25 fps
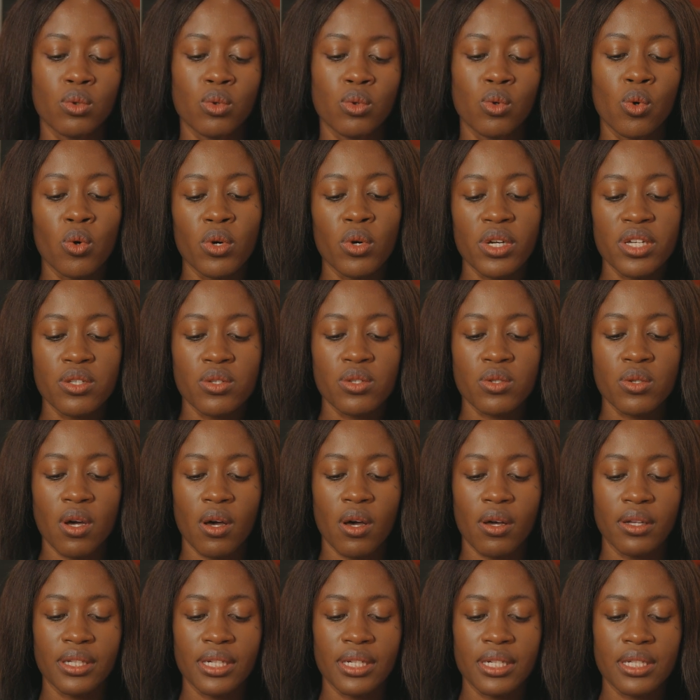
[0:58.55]
go into
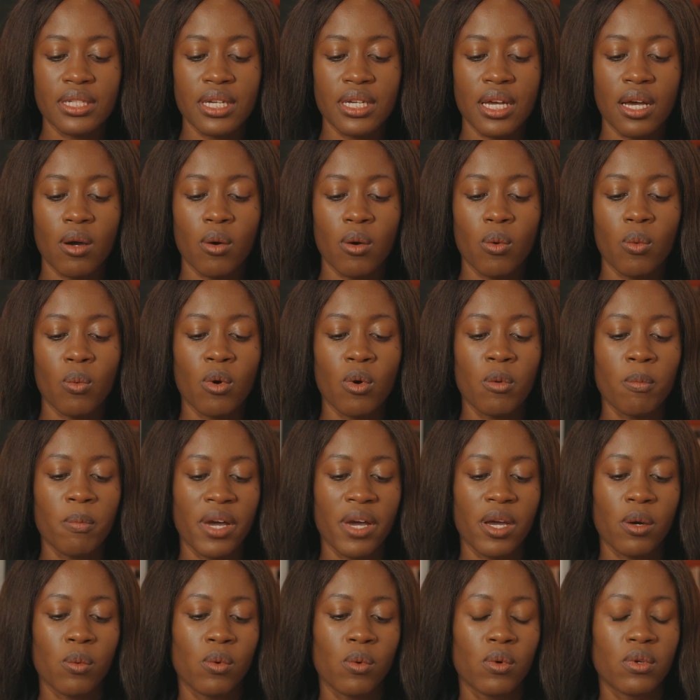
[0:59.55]
our data one
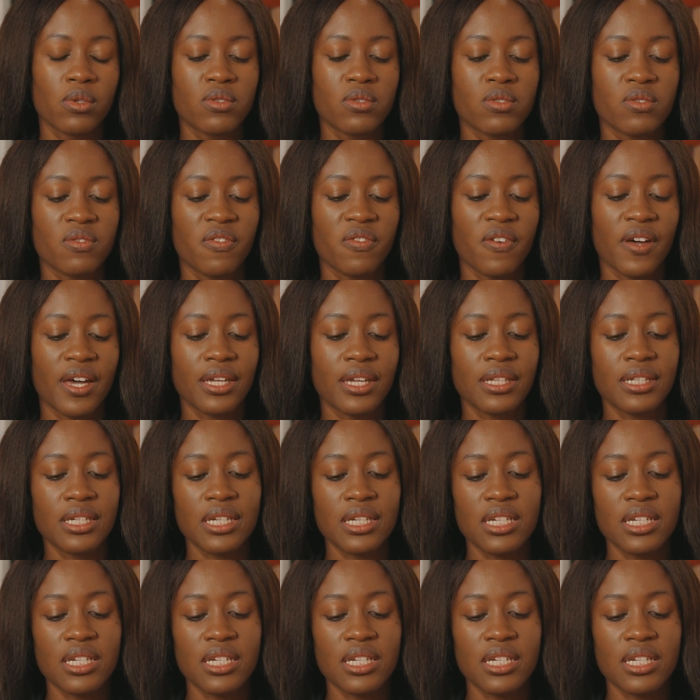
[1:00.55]
by one to find